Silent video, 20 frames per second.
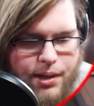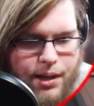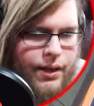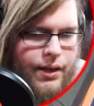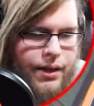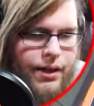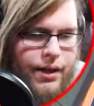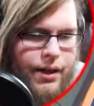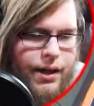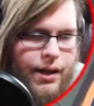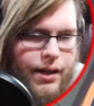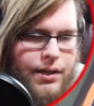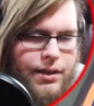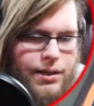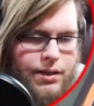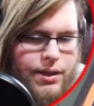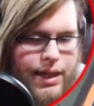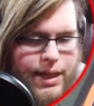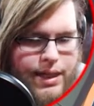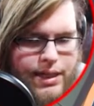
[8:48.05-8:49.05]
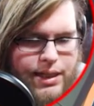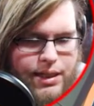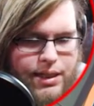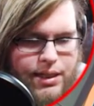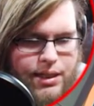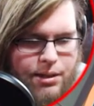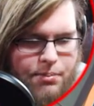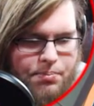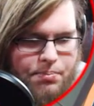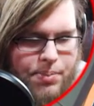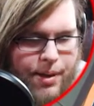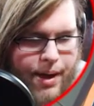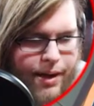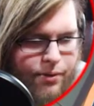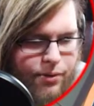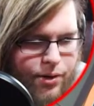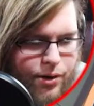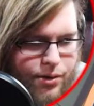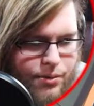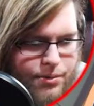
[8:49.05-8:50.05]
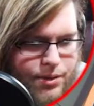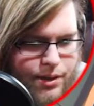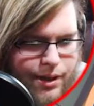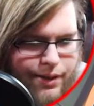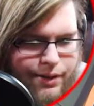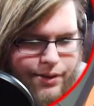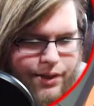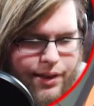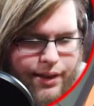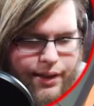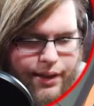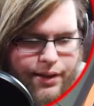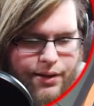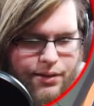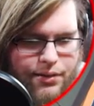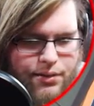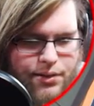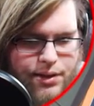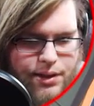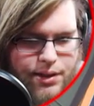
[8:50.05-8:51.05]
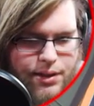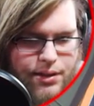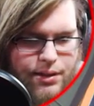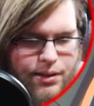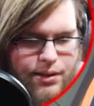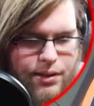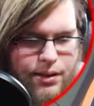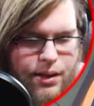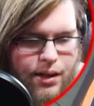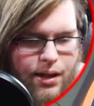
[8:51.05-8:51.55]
And so that's the bedroom. So everything else